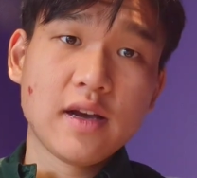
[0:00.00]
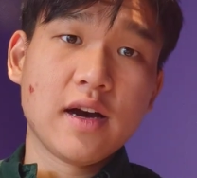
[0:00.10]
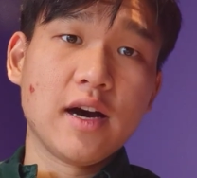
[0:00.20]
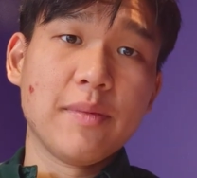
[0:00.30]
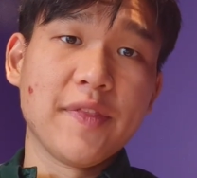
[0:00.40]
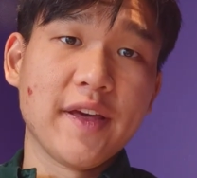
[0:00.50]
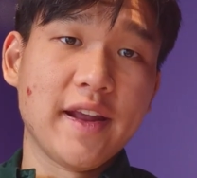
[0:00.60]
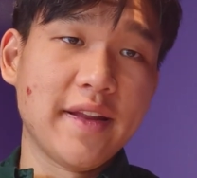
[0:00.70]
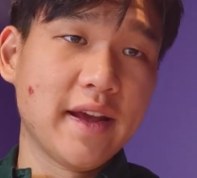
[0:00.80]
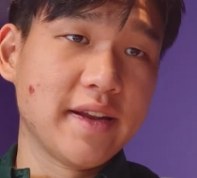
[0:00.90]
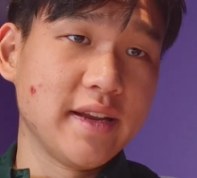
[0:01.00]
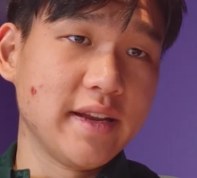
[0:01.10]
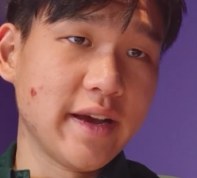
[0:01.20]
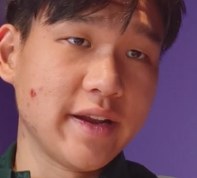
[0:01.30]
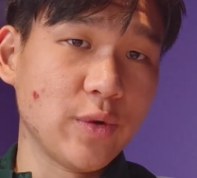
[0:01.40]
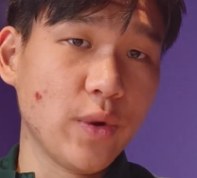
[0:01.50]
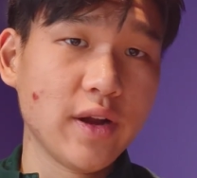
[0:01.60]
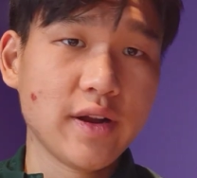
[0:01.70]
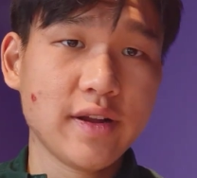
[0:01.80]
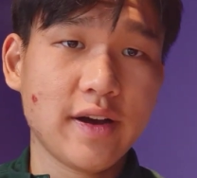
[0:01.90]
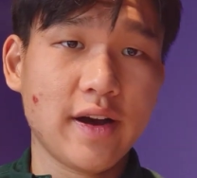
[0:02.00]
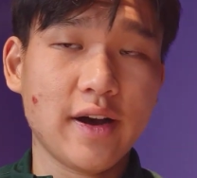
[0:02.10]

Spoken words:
But then in 1991,